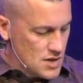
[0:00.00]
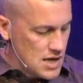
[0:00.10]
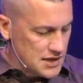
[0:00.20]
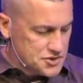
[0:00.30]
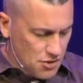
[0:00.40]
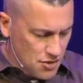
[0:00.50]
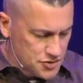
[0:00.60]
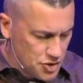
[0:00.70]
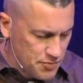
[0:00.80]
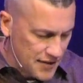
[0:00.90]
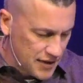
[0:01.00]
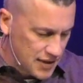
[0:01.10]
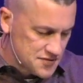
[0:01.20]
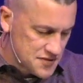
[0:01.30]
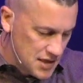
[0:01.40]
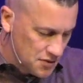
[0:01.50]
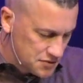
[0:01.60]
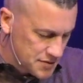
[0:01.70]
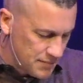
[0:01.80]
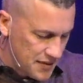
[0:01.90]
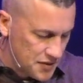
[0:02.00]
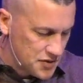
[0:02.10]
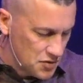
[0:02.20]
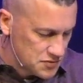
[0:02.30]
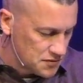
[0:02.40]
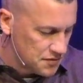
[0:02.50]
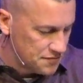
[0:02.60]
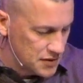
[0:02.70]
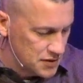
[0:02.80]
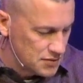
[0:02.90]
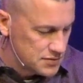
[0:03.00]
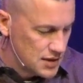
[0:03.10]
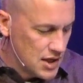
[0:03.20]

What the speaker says: I charge you by the gazelles and by the does of the field,